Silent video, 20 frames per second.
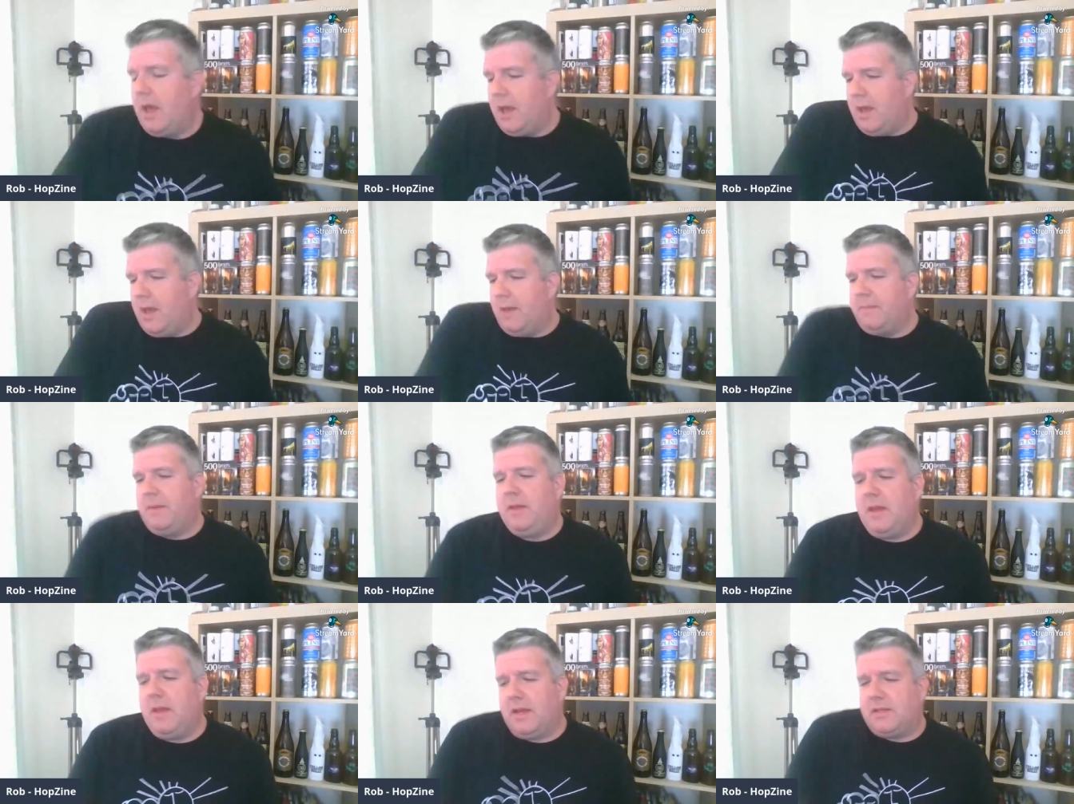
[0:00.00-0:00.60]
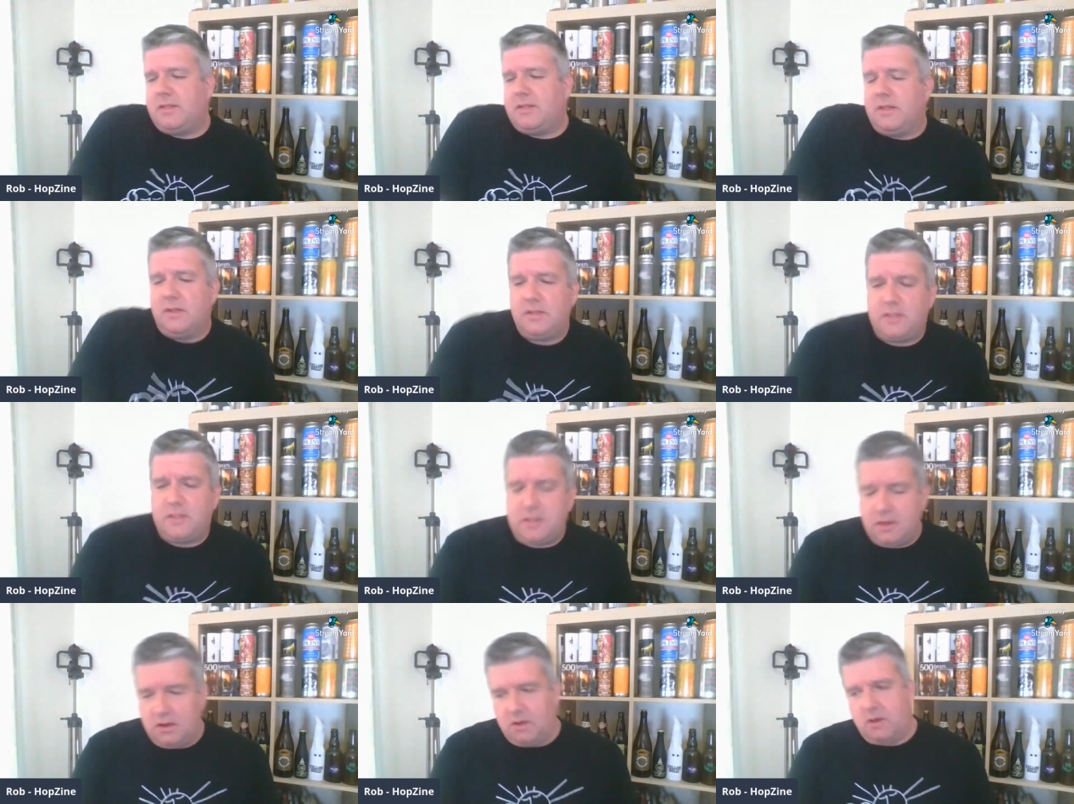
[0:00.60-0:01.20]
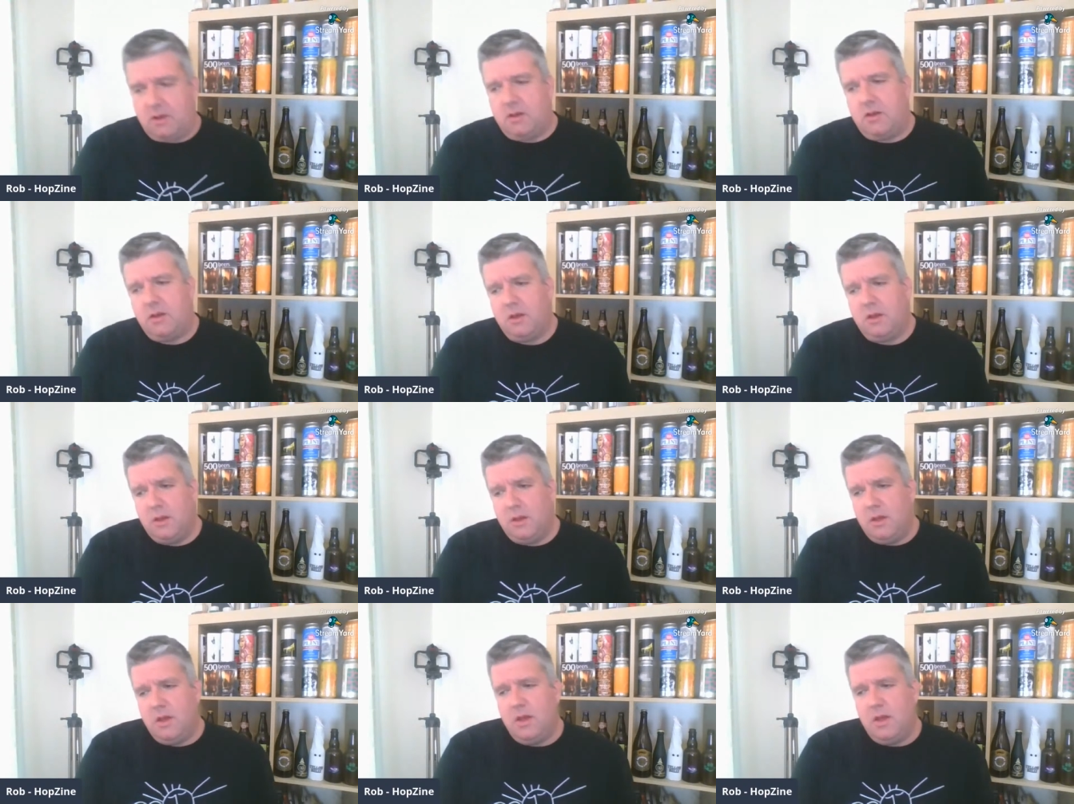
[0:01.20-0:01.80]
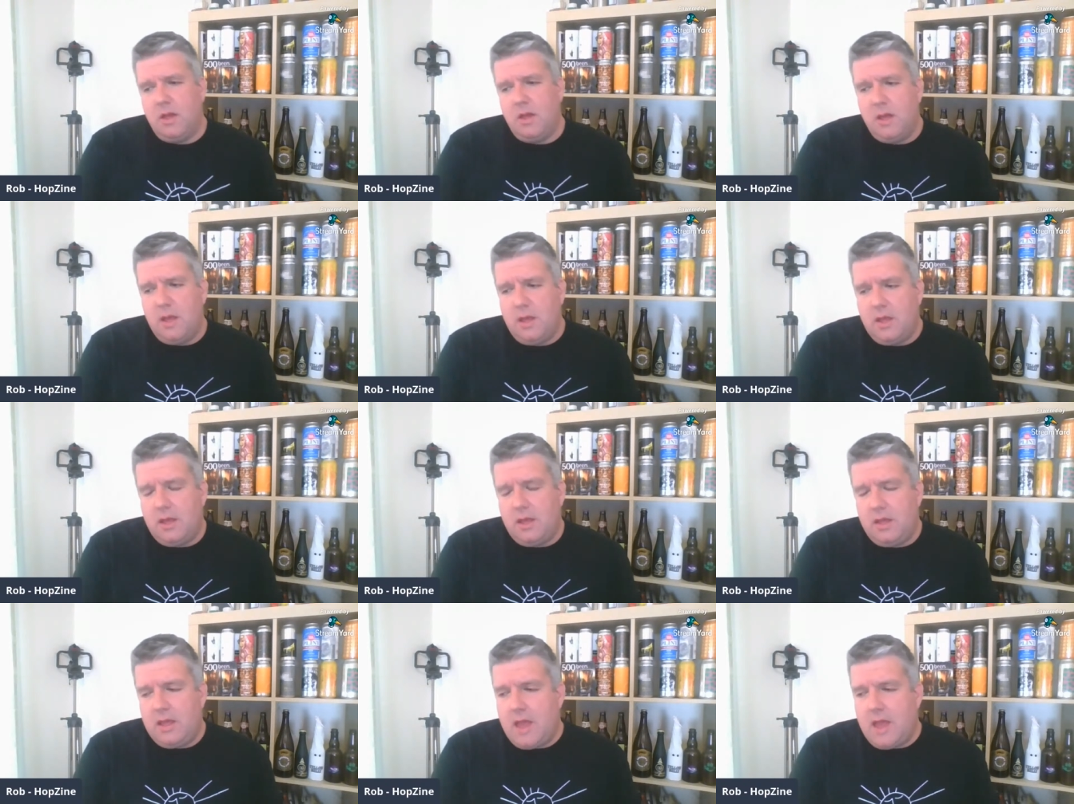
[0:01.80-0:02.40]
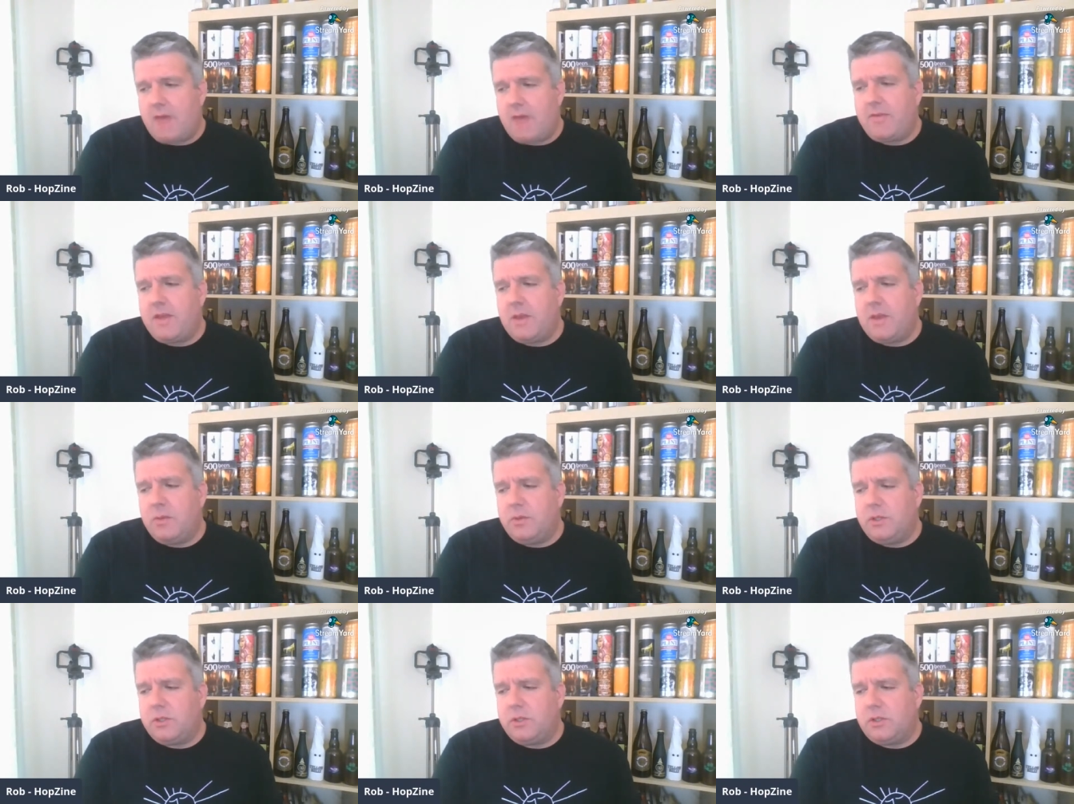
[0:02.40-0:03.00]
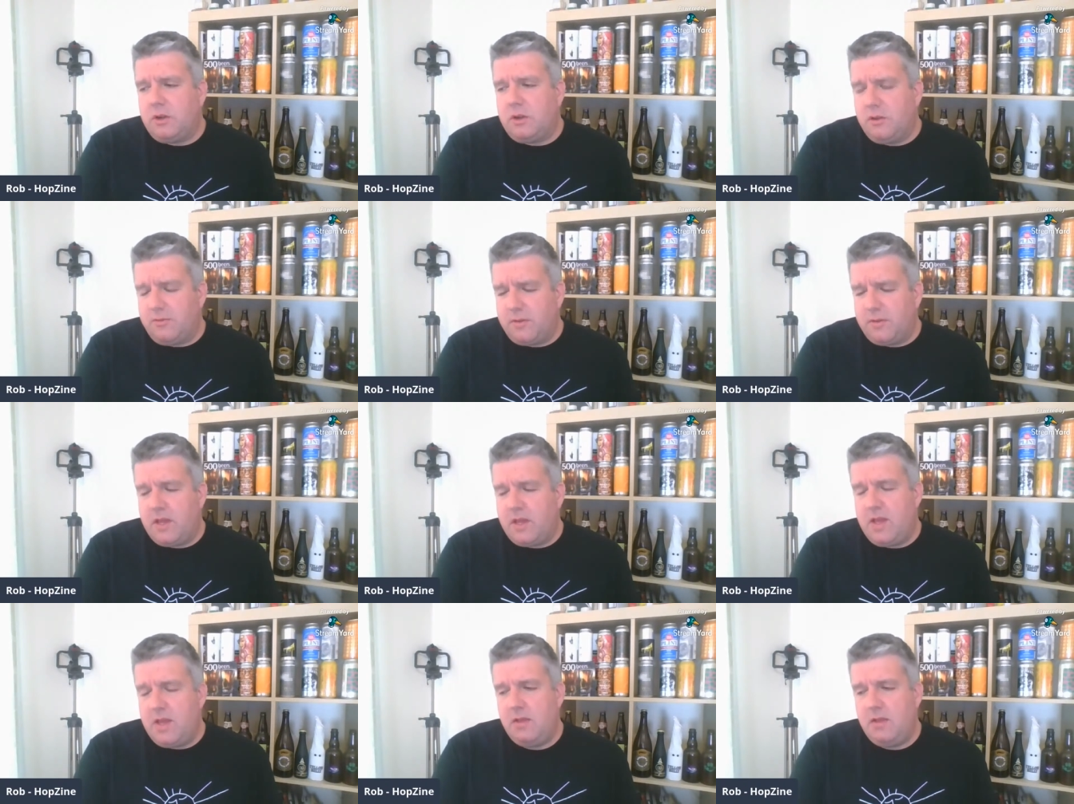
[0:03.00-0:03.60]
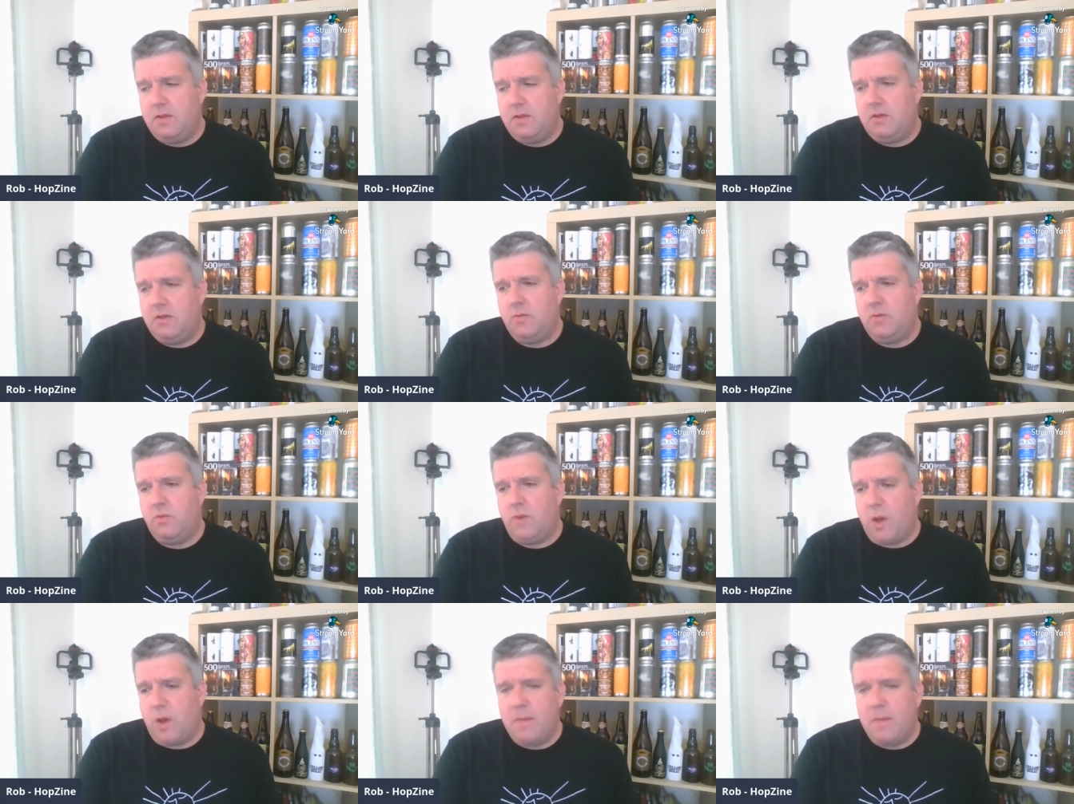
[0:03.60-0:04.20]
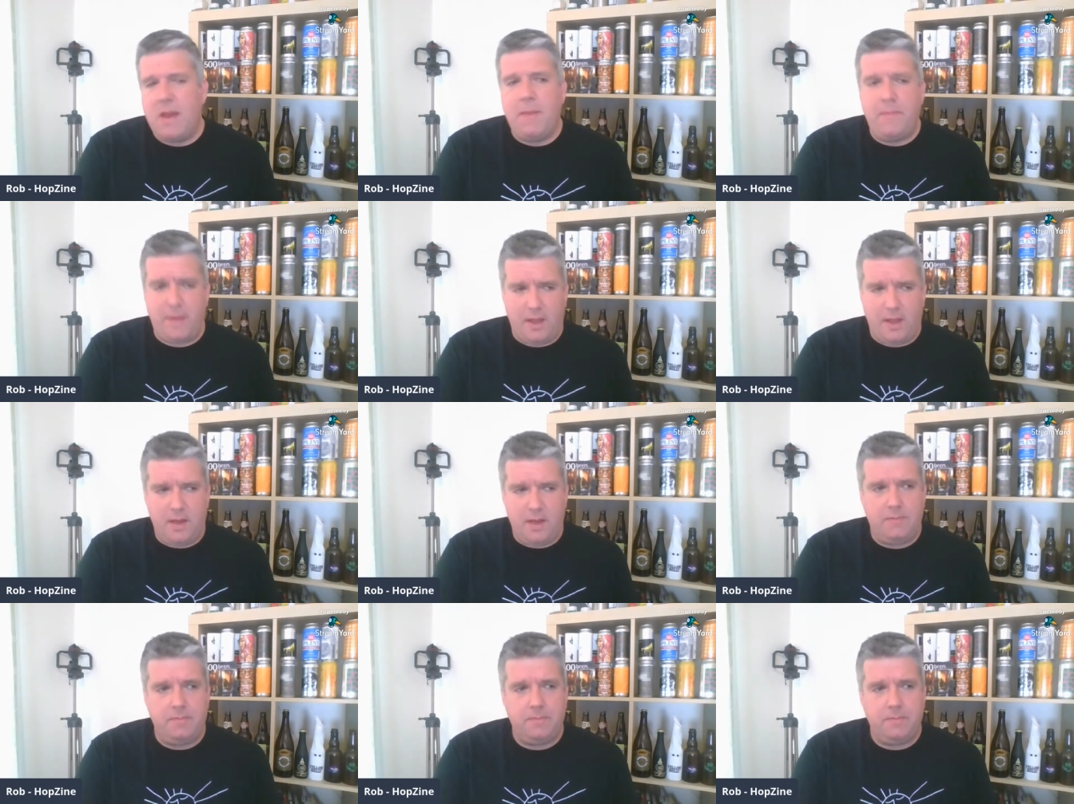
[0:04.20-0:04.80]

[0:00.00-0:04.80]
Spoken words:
Yes, so, yeah, I think it was just a lovely, well-made beer.